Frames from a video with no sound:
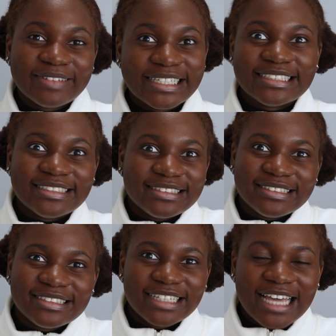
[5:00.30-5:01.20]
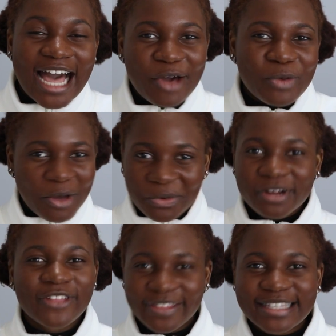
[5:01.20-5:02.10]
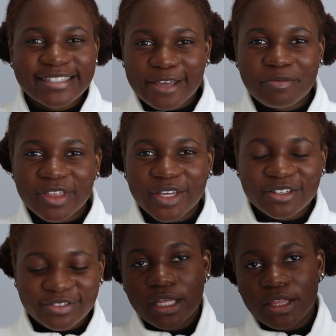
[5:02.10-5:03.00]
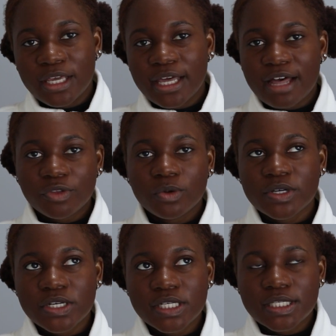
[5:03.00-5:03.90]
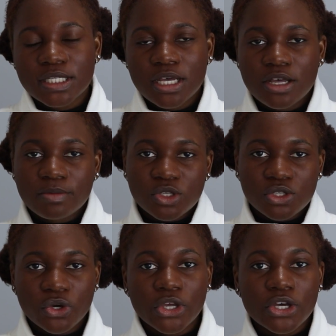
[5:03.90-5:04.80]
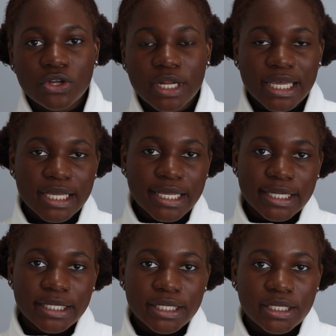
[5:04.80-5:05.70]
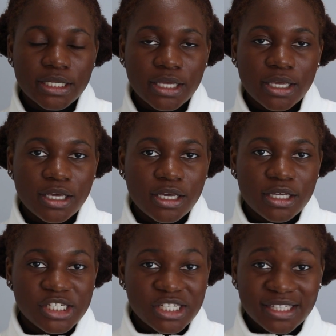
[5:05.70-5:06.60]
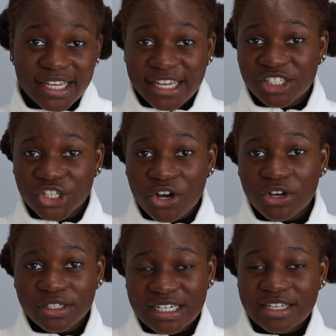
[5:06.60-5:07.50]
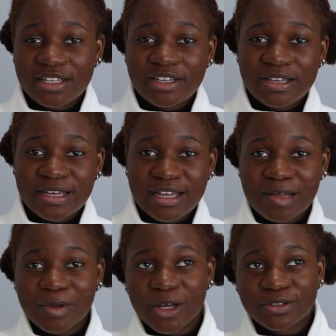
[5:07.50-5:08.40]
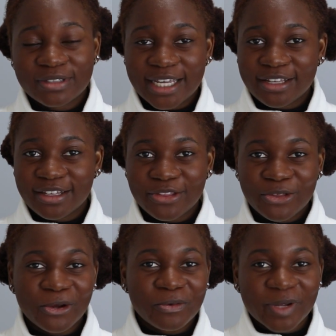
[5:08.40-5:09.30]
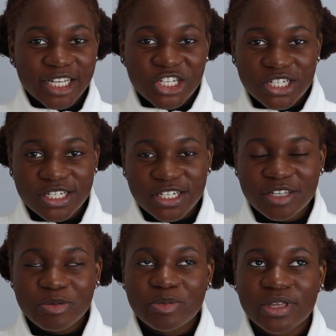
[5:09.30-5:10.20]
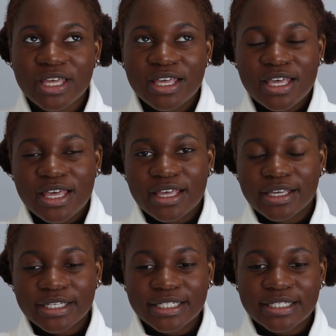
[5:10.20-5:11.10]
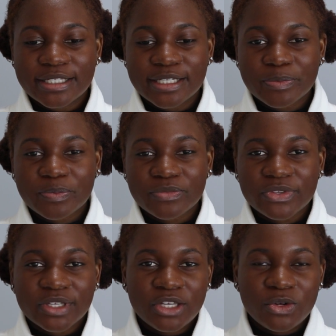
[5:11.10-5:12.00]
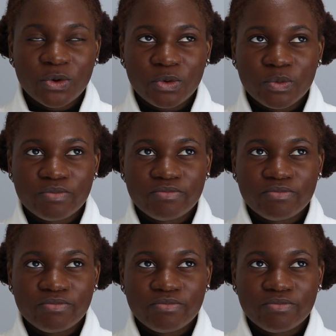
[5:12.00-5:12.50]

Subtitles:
I mean, I would have done the same thing. I think afterwards, Soyeon and Jintaek talked about like their relationship, and you know,